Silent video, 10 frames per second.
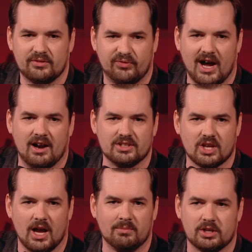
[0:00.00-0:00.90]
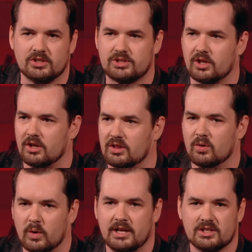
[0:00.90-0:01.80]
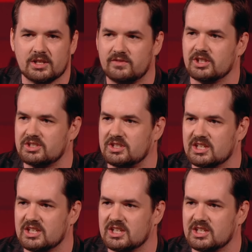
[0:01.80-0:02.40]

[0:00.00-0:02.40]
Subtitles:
As far as I'm concerned, the wings have just